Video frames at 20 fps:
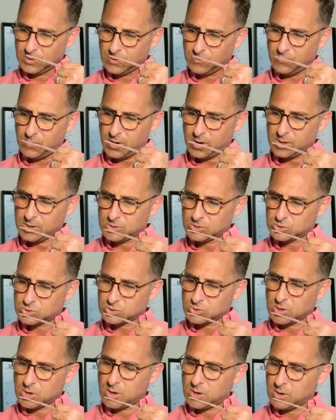Very
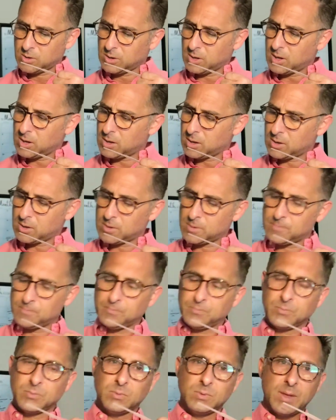strong.
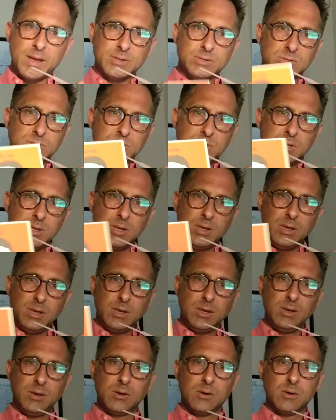That's
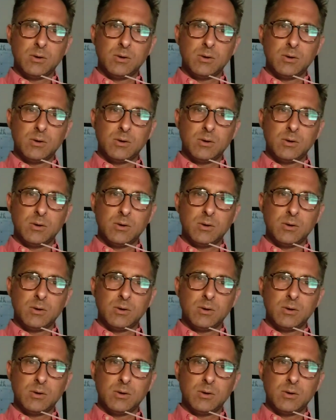the